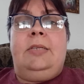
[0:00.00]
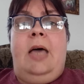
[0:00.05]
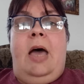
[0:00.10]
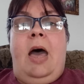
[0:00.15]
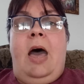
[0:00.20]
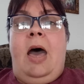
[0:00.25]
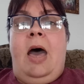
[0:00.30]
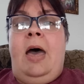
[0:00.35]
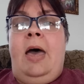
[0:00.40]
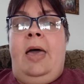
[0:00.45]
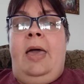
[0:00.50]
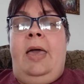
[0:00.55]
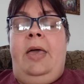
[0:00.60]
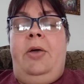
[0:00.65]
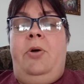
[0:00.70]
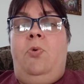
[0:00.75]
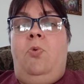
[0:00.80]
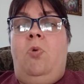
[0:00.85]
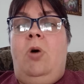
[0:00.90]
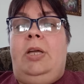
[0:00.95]
I
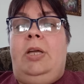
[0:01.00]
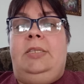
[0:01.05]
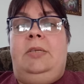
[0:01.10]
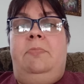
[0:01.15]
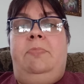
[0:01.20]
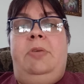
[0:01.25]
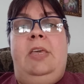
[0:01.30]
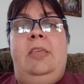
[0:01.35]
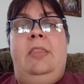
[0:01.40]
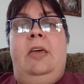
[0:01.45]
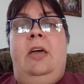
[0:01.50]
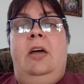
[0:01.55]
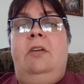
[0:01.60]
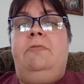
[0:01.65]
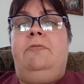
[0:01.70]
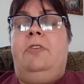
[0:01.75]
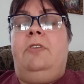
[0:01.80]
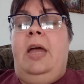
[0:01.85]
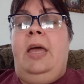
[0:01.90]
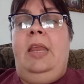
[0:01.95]
want to be there
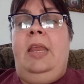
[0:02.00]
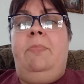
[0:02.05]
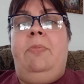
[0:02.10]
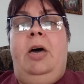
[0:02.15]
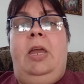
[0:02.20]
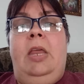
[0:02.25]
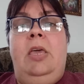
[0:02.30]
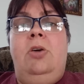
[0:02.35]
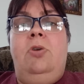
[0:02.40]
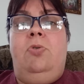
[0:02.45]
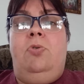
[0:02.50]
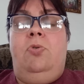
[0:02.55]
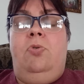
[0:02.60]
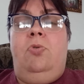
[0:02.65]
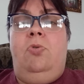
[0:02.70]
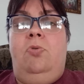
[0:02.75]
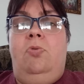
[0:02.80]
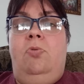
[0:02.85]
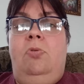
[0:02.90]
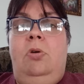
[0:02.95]
for anybody
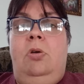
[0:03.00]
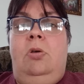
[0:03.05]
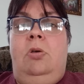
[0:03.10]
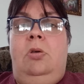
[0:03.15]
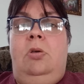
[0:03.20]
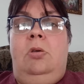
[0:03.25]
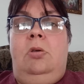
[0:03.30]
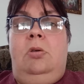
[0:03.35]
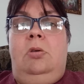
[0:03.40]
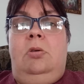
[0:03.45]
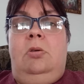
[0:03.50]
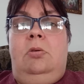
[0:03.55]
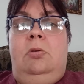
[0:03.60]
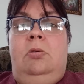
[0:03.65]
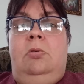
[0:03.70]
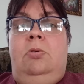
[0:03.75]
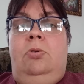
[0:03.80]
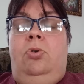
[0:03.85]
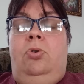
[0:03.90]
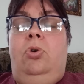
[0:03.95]
who
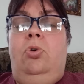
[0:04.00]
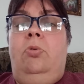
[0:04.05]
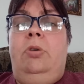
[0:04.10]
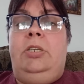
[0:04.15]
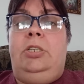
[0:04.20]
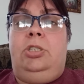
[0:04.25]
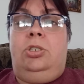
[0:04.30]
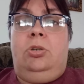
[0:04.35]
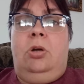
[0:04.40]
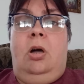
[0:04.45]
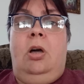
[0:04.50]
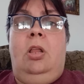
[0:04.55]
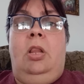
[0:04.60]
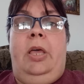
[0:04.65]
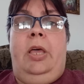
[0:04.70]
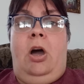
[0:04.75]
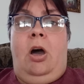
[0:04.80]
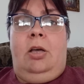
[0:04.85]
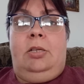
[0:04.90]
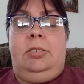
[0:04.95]
is
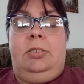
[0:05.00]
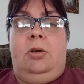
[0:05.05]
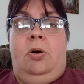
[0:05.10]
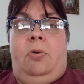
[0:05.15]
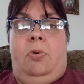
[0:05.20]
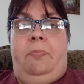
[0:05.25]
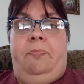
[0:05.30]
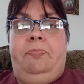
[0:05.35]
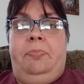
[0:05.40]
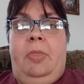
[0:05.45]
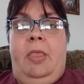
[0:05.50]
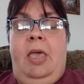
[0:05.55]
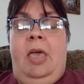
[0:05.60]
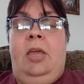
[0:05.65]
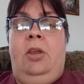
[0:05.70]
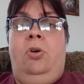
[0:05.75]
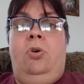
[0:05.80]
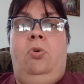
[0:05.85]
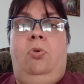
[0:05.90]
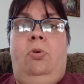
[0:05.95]
struggling also,
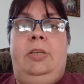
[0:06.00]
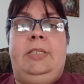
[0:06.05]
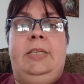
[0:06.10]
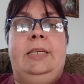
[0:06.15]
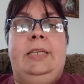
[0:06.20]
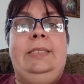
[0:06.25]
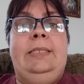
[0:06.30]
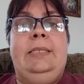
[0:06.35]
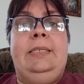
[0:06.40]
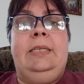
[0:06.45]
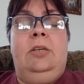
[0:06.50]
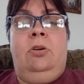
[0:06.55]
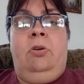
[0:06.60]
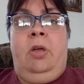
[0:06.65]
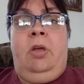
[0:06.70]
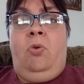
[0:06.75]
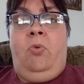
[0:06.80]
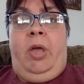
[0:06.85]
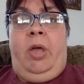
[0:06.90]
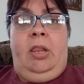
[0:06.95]
and who is
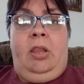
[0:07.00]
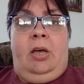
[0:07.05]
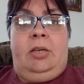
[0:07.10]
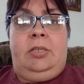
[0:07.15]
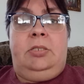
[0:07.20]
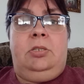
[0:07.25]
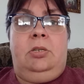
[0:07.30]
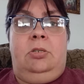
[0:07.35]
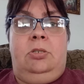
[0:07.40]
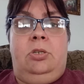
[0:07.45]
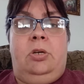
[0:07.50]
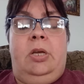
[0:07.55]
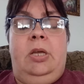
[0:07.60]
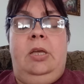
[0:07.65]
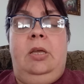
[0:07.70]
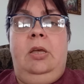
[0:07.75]
considering weight loss surgery.